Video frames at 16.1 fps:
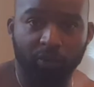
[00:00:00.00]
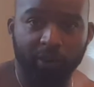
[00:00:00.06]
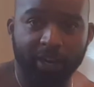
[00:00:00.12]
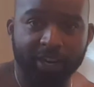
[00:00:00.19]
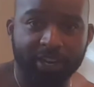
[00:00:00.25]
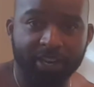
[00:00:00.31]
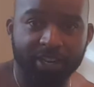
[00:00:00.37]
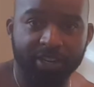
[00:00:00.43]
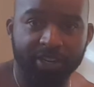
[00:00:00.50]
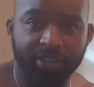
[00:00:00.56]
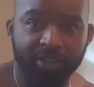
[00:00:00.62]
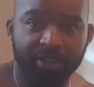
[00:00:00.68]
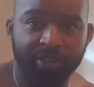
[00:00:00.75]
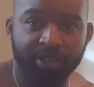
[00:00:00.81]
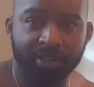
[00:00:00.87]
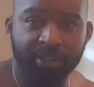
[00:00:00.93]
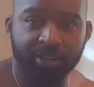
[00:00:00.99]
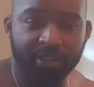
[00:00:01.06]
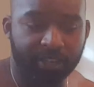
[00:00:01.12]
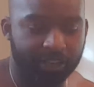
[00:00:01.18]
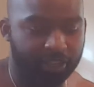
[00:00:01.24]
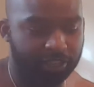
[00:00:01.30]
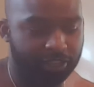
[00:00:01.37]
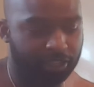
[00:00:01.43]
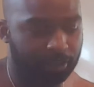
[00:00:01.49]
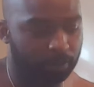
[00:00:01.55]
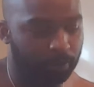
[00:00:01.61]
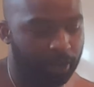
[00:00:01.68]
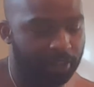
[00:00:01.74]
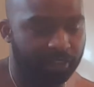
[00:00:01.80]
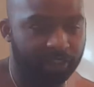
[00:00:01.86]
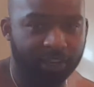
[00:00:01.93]
right here, and it chipped
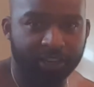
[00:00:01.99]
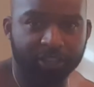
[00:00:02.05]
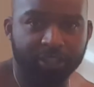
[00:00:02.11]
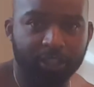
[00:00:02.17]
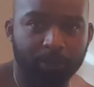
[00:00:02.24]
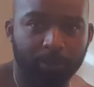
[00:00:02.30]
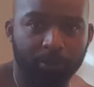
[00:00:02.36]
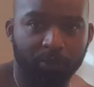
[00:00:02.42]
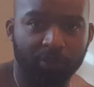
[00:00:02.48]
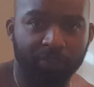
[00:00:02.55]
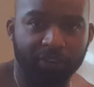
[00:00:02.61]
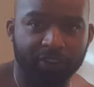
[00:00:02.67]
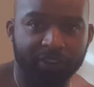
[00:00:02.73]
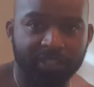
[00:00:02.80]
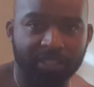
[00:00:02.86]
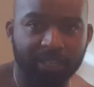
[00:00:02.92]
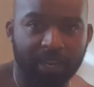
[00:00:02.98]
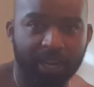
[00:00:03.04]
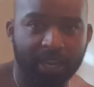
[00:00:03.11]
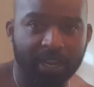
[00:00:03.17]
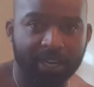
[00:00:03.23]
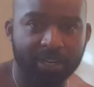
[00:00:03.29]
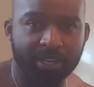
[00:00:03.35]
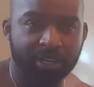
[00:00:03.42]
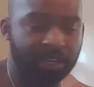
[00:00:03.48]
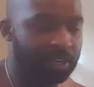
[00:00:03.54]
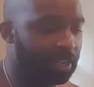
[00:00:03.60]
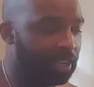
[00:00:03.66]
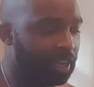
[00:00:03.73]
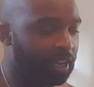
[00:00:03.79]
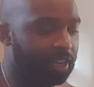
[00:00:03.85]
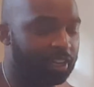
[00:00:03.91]
right there, chipped on the very side,
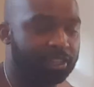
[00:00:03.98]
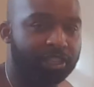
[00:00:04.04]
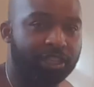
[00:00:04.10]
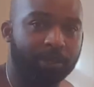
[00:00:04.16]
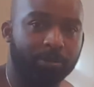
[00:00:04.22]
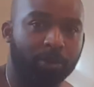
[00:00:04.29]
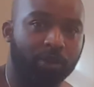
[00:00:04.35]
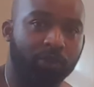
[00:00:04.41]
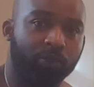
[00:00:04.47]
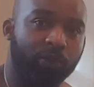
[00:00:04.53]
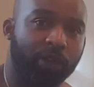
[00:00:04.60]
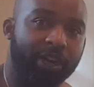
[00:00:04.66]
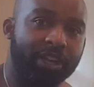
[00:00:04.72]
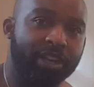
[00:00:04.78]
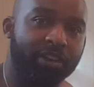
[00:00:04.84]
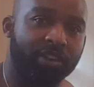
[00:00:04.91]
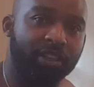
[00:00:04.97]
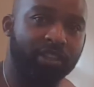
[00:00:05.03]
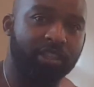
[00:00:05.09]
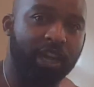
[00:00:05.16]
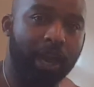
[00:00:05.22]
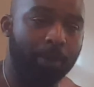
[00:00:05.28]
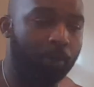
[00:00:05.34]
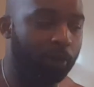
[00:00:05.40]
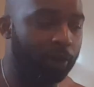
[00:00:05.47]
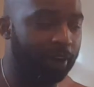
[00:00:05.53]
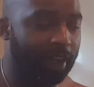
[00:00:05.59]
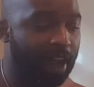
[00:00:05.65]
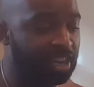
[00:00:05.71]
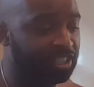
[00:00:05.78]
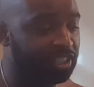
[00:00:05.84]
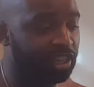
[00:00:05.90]
and it chipped right here at the top, where it
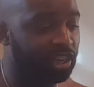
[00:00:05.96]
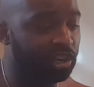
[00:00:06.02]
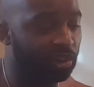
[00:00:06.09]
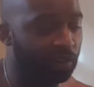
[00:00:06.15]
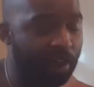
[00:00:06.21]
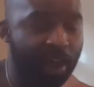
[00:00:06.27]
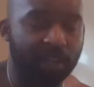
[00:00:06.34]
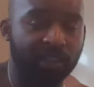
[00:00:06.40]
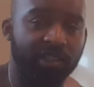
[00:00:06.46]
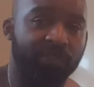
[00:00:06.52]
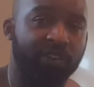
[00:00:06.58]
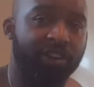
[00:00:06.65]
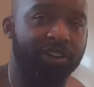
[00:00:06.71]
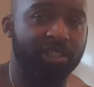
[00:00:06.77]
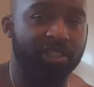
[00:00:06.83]
actually cracked the very